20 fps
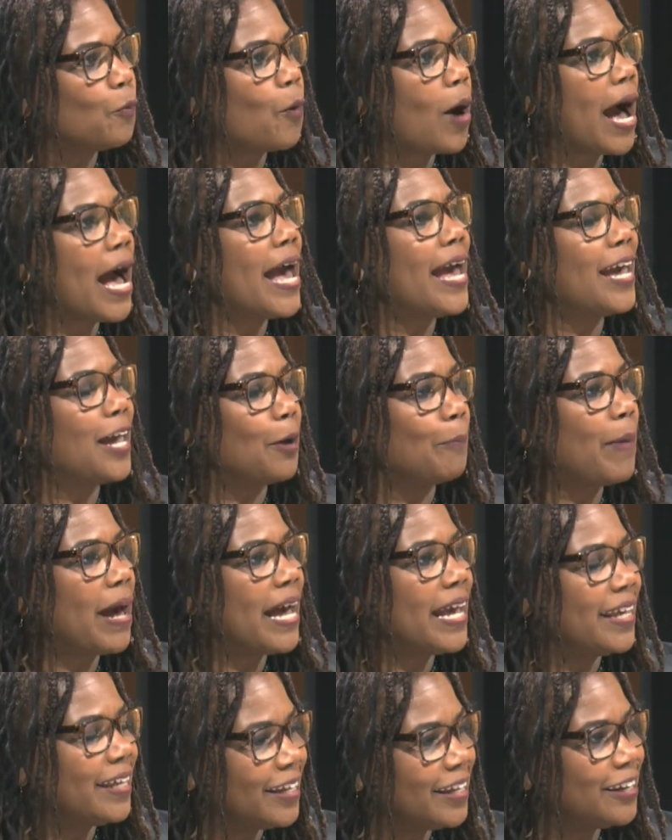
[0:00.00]
why am
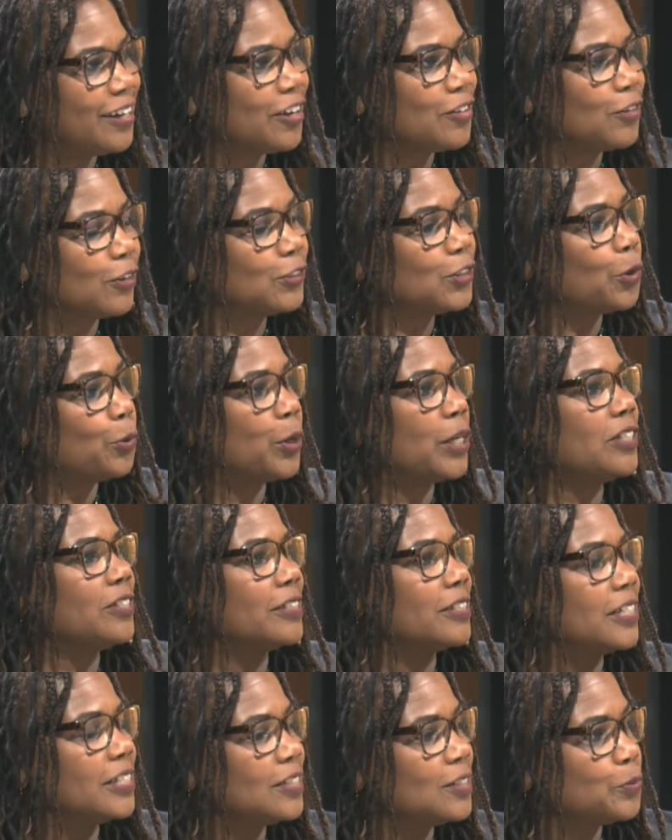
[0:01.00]
I here, those
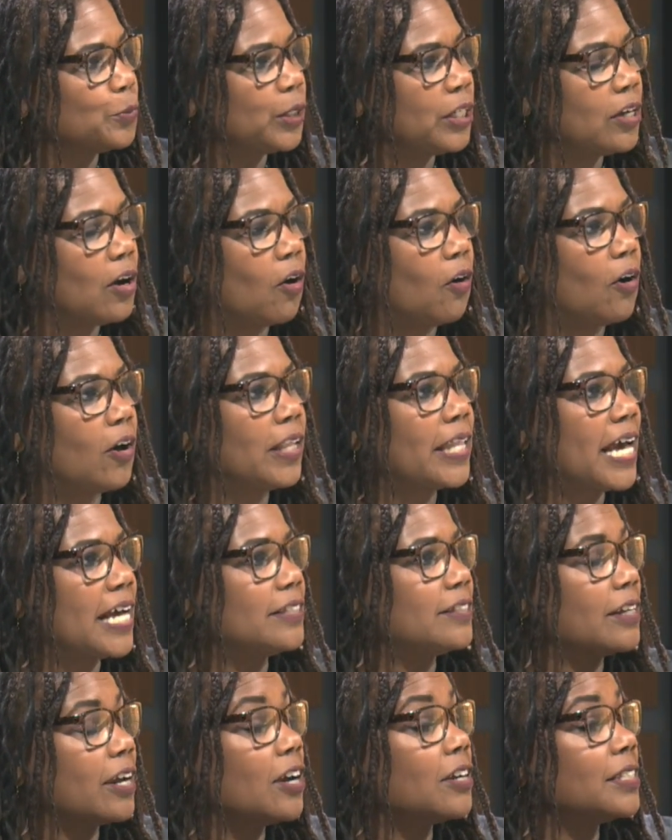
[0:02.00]
questions we all
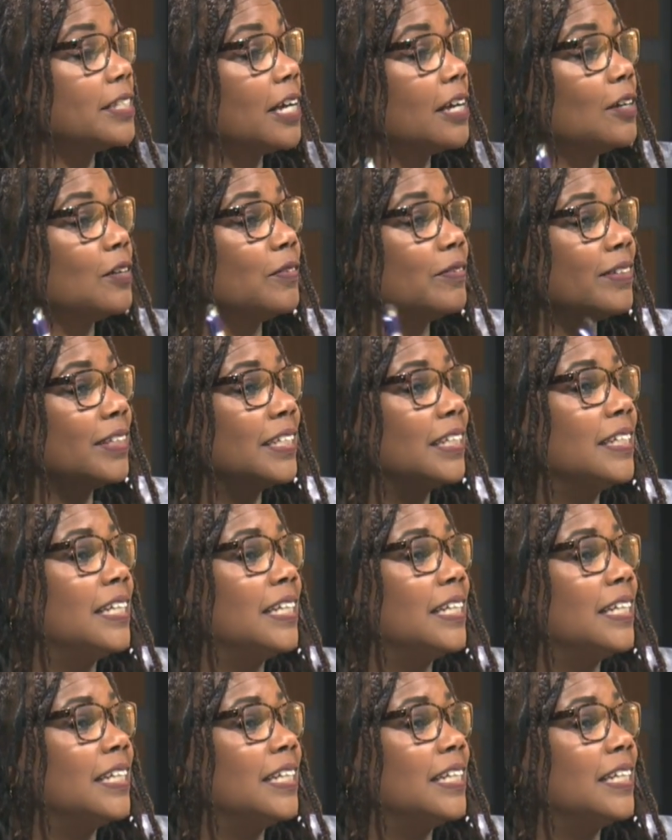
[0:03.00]
ask ourselves?